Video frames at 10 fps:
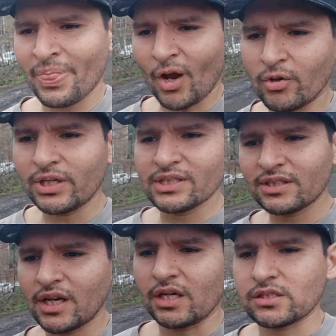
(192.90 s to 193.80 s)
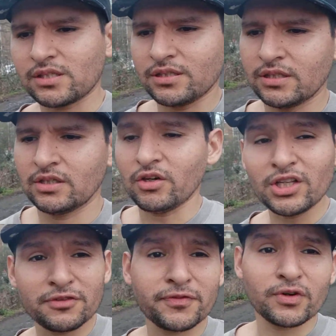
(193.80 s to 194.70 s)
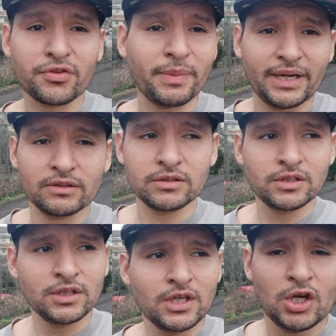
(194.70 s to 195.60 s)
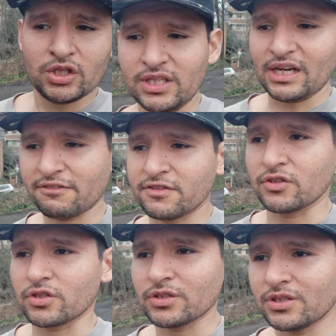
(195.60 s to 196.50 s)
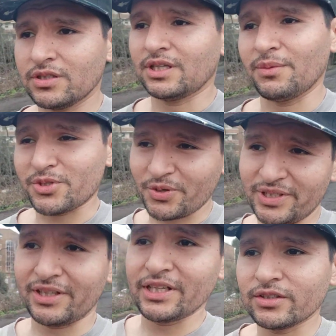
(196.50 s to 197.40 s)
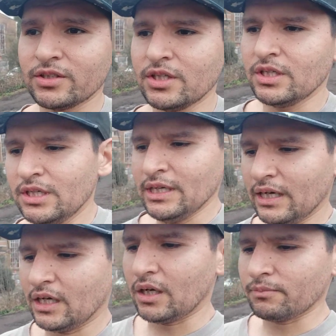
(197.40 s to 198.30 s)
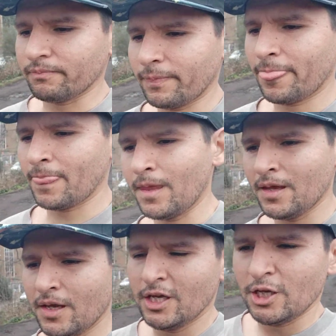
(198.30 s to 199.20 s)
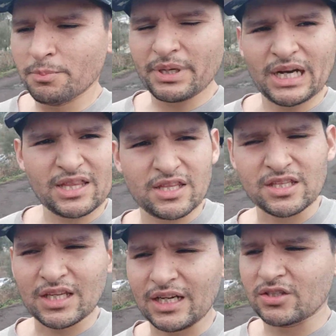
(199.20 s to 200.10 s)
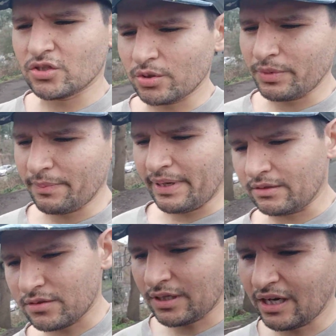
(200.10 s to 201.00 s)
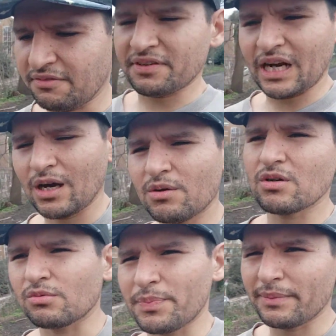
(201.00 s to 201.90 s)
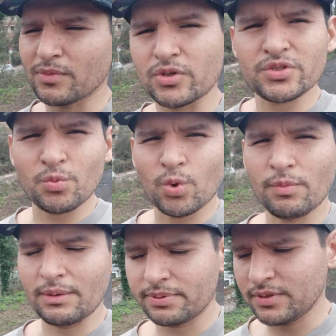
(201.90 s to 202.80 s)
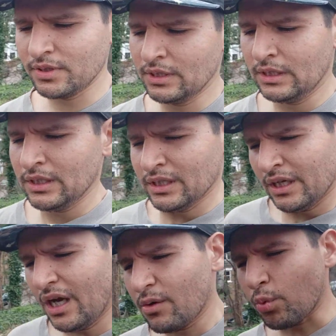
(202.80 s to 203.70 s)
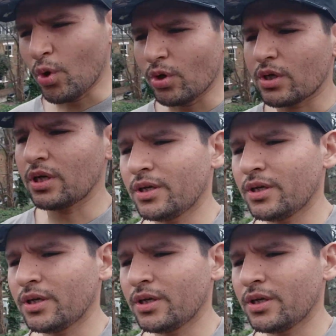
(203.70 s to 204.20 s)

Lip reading: Only the 4th mile did I feel good when I was going downhill. But other than that, it took me about half an hour or a bit more to warm up. I'd walk,